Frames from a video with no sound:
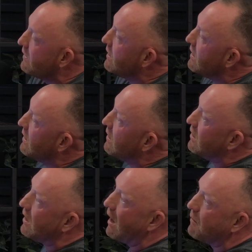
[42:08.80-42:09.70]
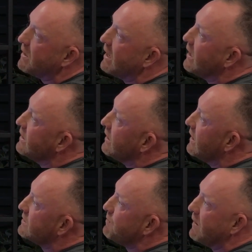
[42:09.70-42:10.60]
life. I mean,
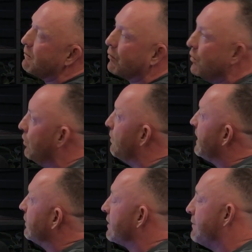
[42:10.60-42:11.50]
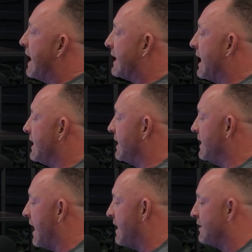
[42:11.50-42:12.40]
it's been brutal, man, looking back at it.
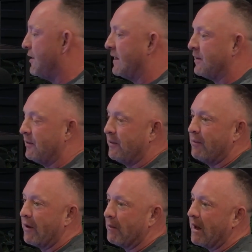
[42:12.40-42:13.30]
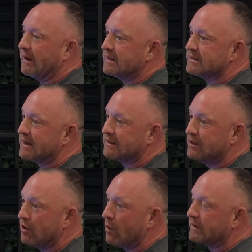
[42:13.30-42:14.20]
And the bottom line is like,
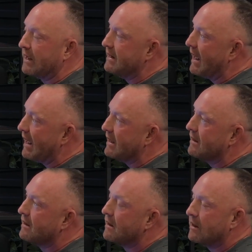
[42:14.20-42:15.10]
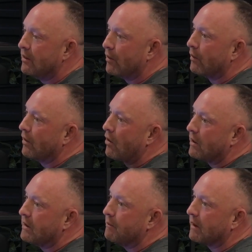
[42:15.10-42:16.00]
you know what, today, there really
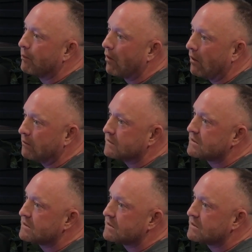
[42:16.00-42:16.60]
aren't any big problems,